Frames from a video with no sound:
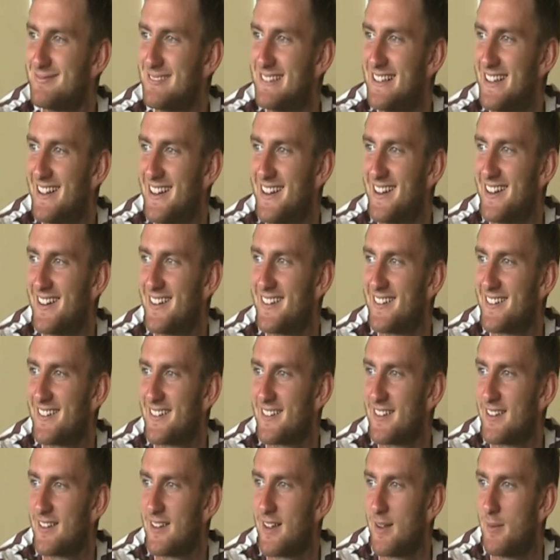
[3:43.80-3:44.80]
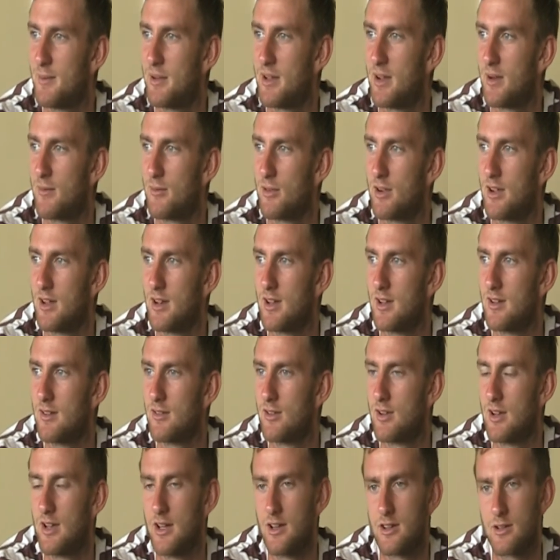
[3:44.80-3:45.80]
Yeah, I mean, I'm really,
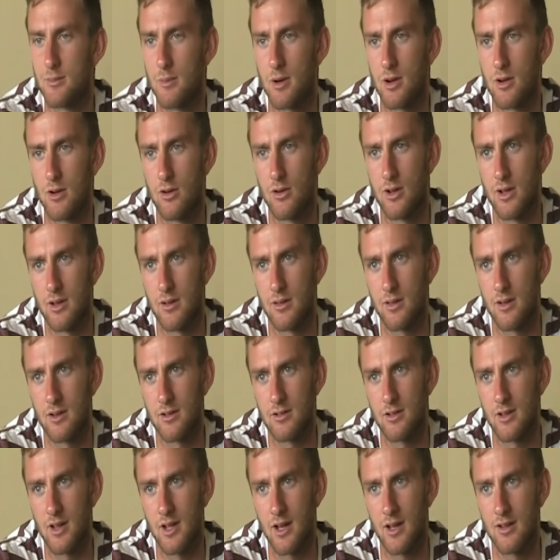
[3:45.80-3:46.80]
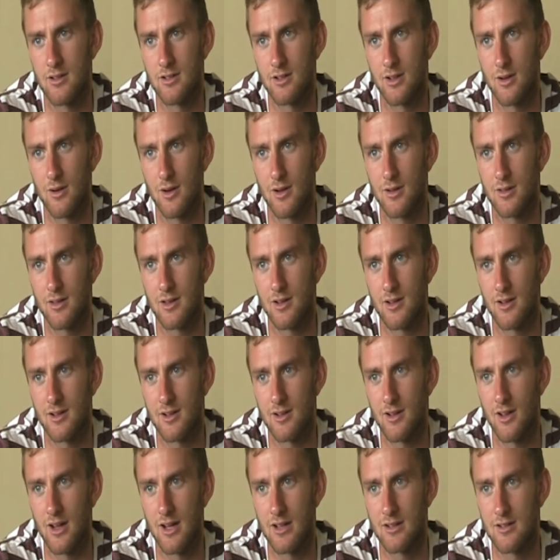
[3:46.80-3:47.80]
really into my cooking, things like that, so I think
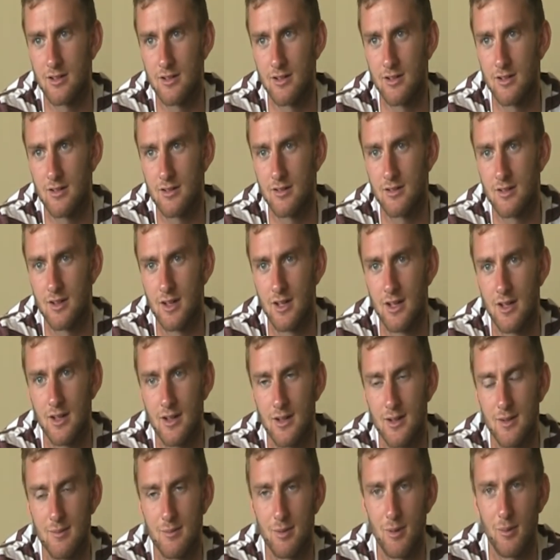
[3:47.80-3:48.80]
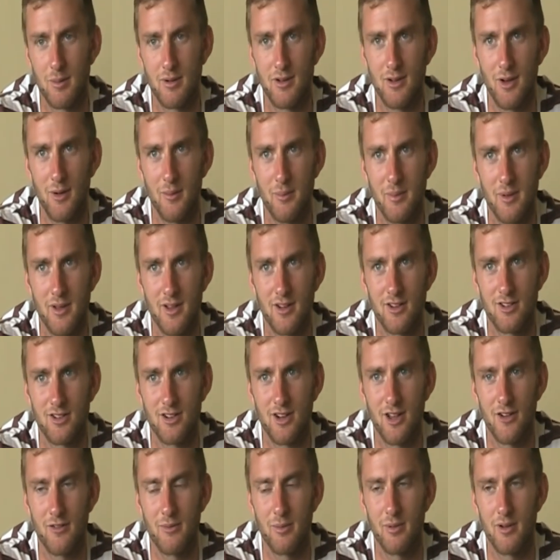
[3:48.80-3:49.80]
I'd like to probably not be a
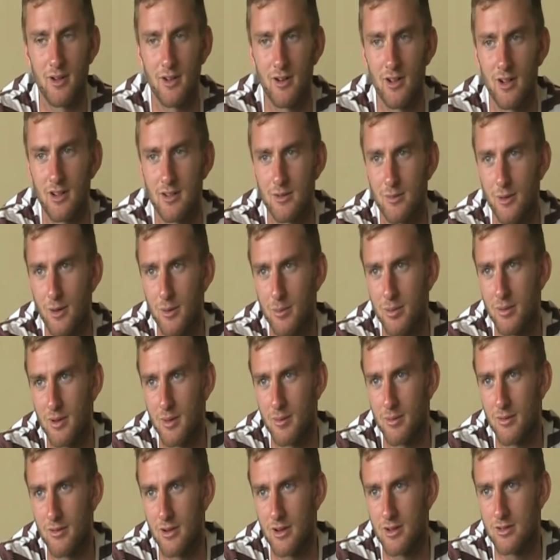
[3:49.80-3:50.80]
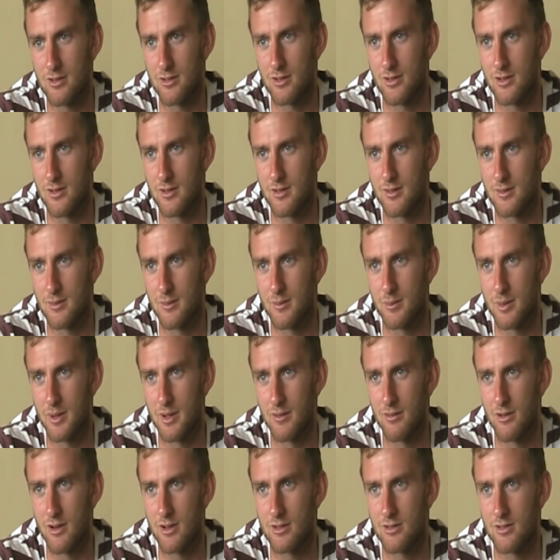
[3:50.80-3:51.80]
chef, but I'd like to open up a restaurant and be
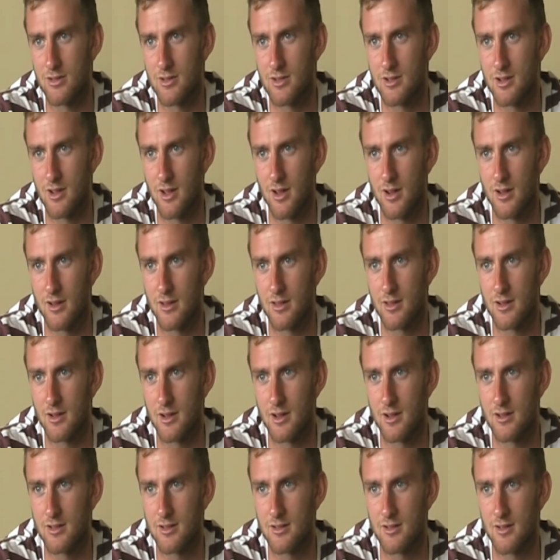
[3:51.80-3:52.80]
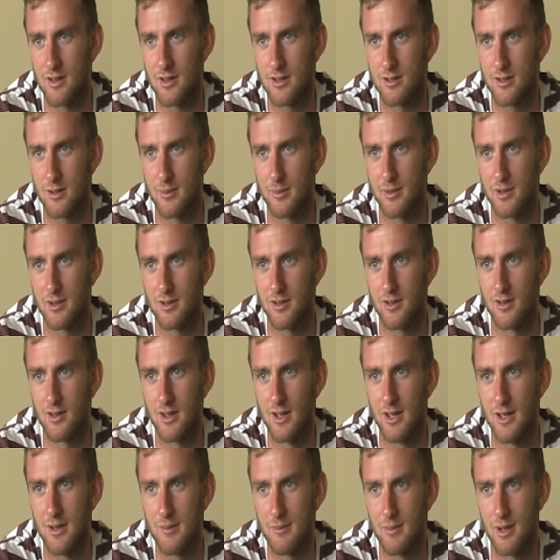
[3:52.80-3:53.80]
a restaurateur. I think that's something
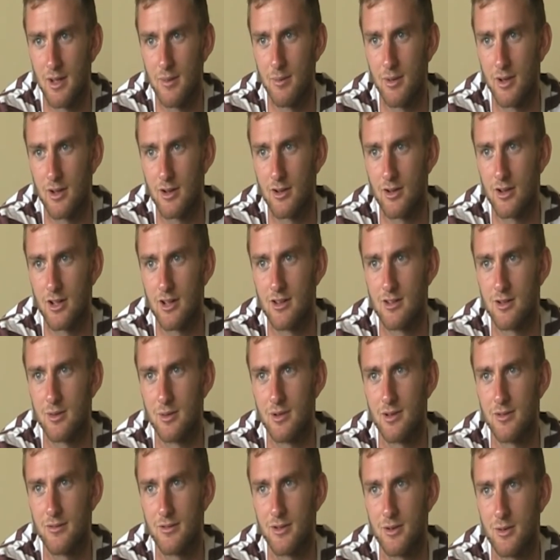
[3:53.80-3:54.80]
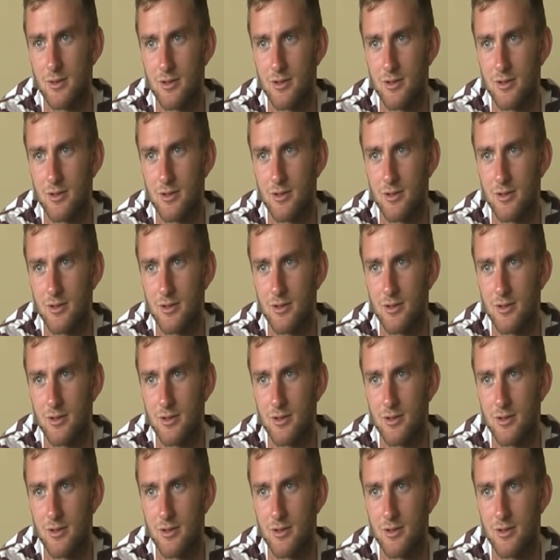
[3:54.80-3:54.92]
that maybe I'd look into in the future.